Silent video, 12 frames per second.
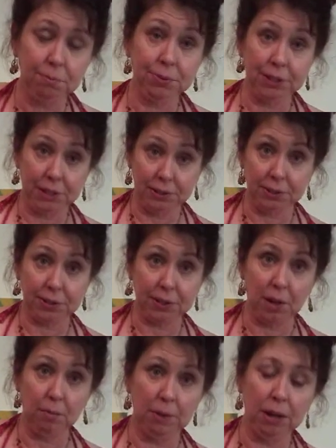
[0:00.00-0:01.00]
things
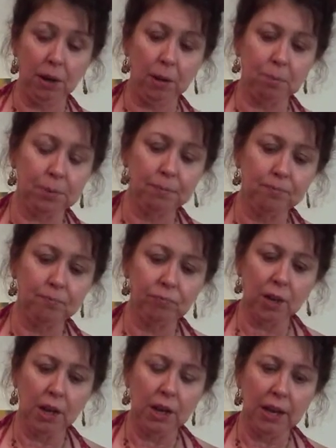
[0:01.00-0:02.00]
coming up.
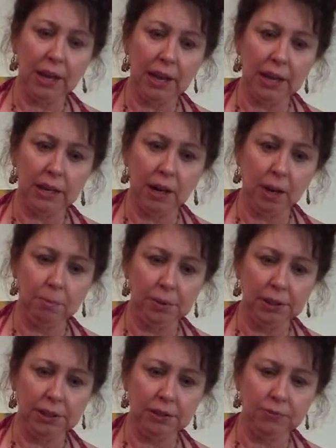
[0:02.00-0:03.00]
And I
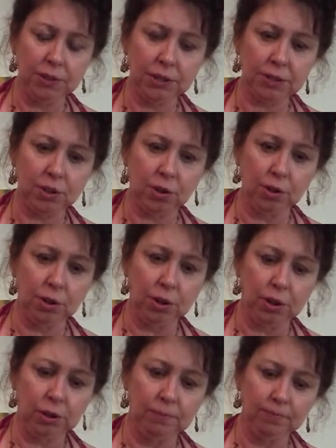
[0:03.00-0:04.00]
believe this
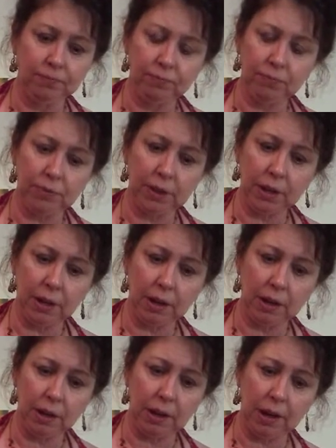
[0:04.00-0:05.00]
girl
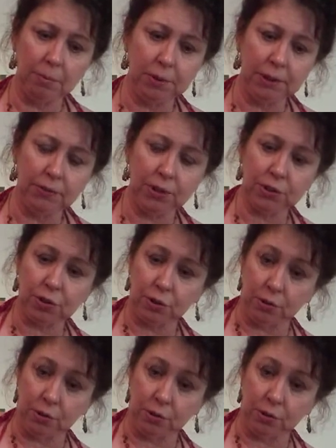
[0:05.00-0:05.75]
is